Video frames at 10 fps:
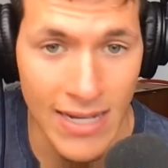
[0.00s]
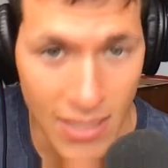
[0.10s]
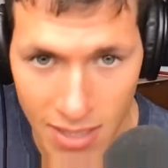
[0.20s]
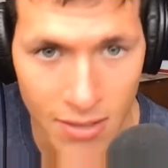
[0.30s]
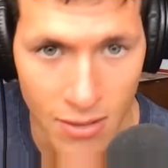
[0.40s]

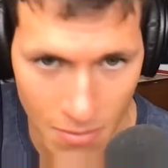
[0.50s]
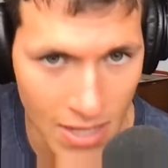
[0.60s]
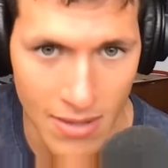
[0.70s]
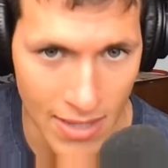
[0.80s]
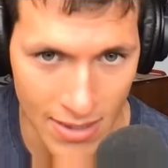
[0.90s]
clear to
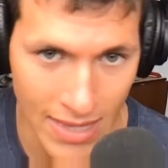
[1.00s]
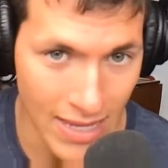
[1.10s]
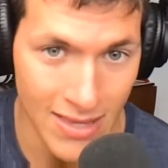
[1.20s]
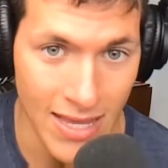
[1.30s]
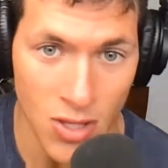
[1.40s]
me
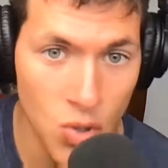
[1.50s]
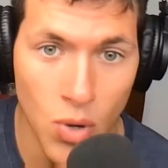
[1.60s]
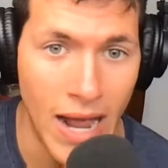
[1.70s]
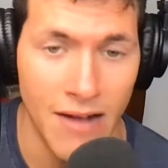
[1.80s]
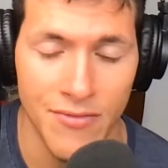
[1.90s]
that you
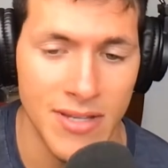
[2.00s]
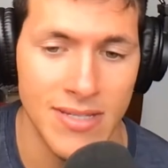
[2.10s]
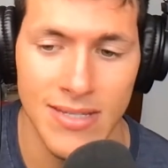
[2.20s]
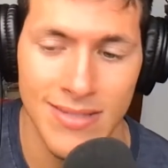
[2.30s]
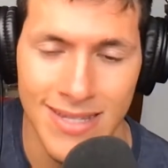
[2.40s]
have
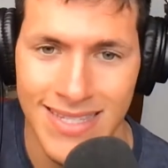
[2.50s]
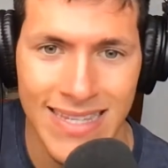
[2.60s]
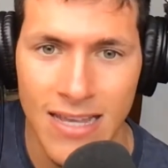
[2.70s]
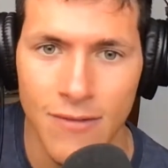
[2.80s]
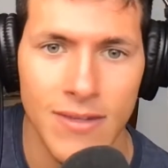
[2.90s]
this
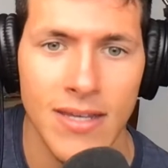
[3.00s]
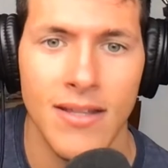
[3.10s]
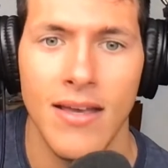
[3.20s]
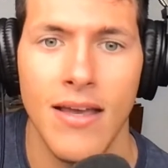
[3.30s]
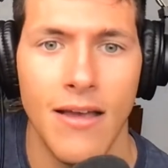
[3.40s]

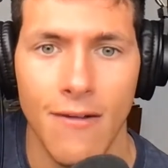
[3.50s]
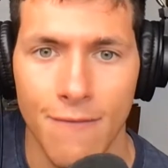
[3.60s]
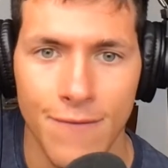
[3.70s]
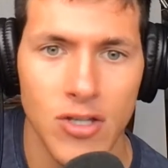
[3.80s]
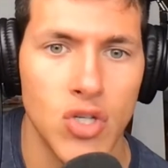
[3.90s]
gifted
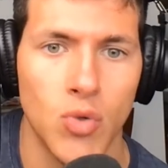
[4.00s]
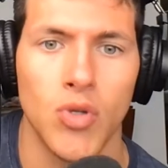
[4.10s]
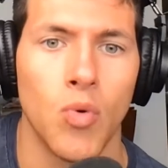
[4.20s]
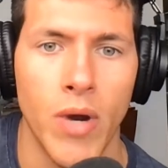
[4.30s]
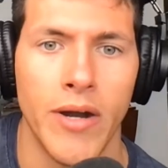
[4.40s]

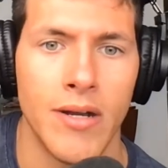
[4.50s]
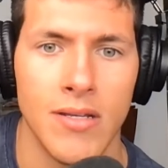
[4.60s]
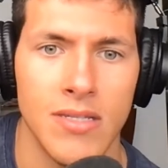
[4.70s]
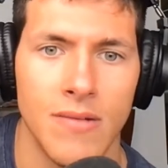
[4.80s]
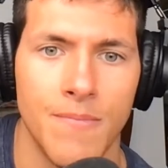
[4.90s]
visceral
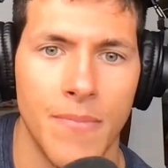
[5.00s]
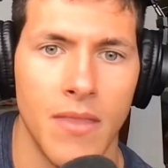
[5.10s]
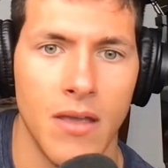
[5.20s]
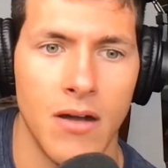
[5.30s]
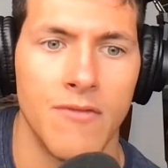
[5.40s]
awareness
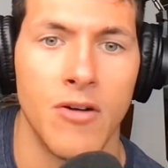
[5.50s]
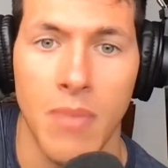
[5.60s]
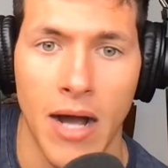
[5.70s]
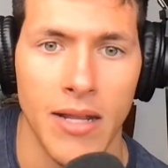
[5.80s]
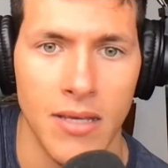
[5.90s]
of your
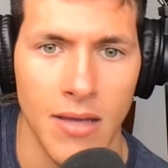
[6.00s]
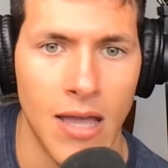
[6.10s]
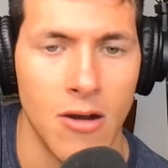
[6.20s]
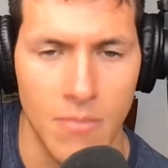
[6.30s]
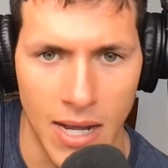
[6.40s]
body
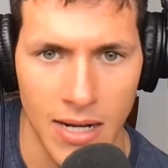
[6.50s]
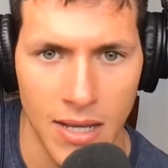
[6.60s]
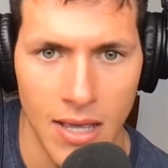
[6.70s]
and your mind.